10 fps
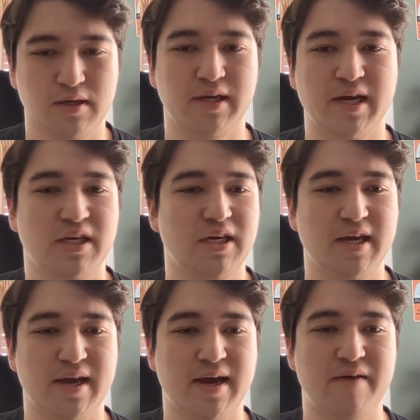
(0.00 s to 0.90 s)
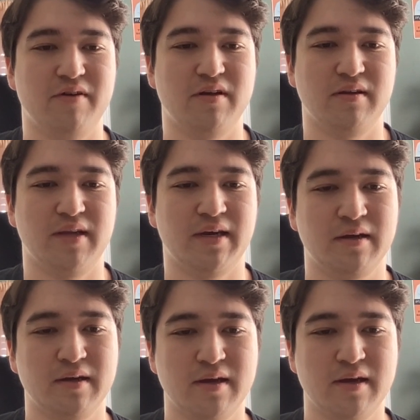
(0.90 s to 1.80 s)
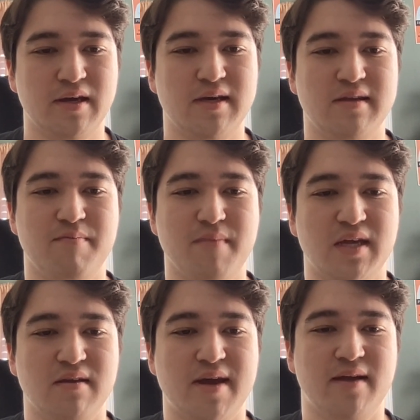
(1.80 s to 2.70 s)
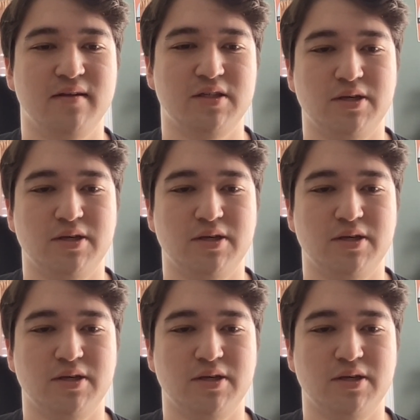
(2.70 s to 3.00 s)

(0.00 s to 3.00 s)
again, you can't have it on like ETH mainnet.